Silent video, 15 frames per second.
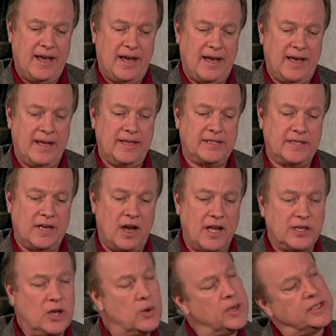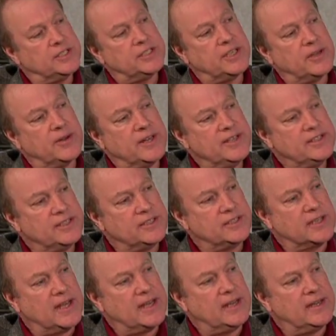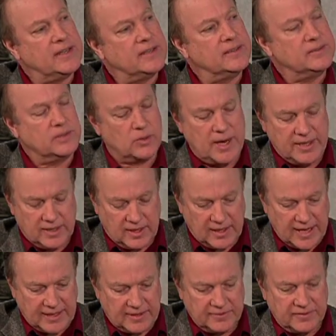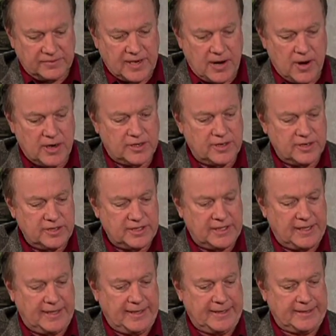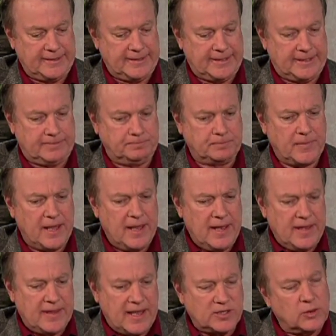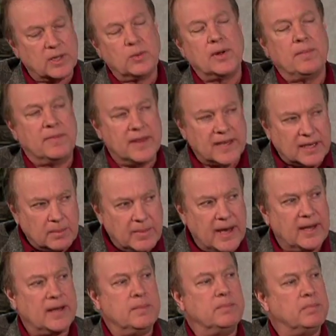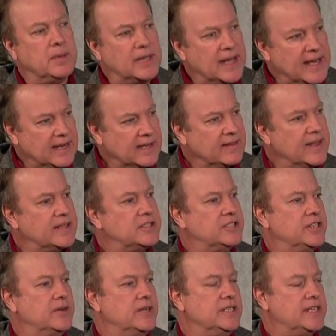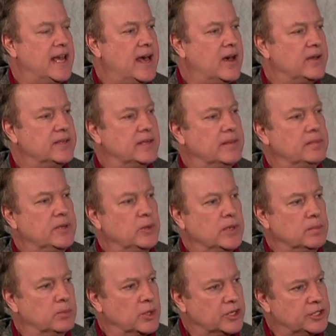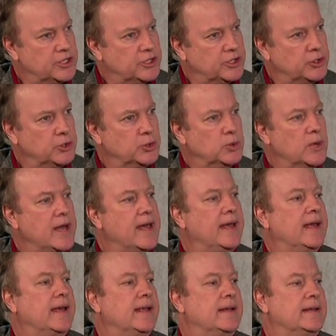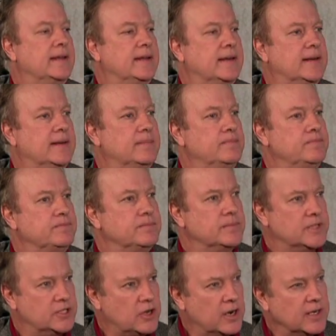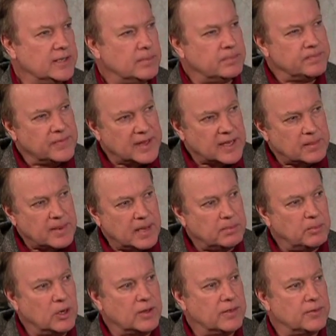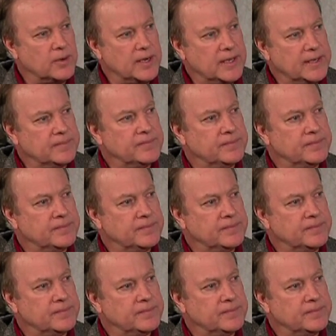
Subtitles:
It's an ongoing series. It's got a great collective of characters, and that's really what I'm thinking about. I'm planning that series out, and I'm doing book 2 and starting to think about book 3.